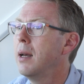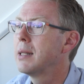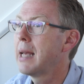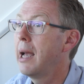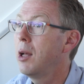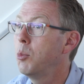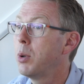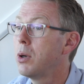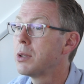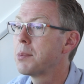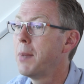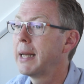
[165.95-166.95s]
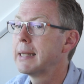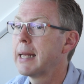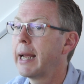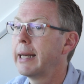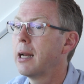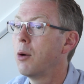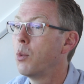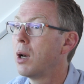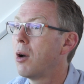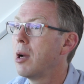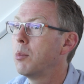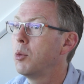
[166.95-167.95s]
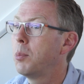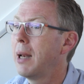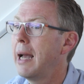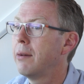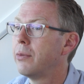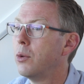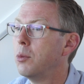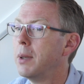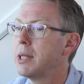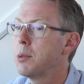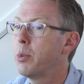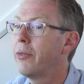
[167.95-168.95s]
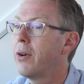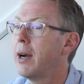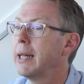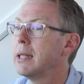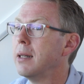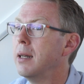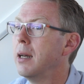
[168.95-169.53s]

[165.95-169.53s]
to help us maintain a reliable platform and to provide